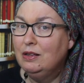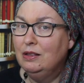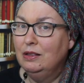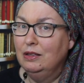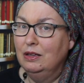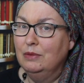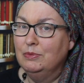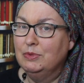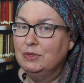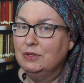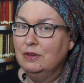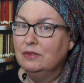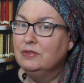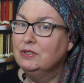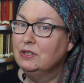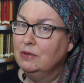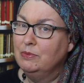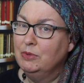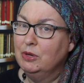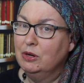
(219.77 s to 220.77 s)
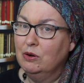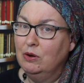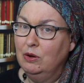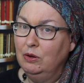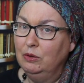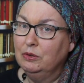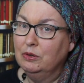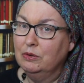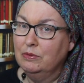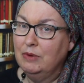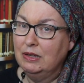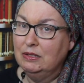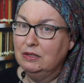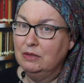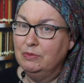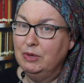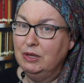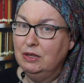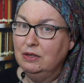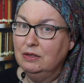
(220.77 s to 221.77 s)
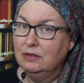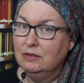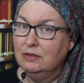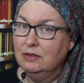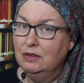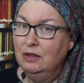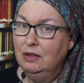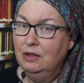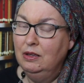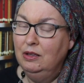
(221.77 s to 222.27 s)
clips of similar older recipes,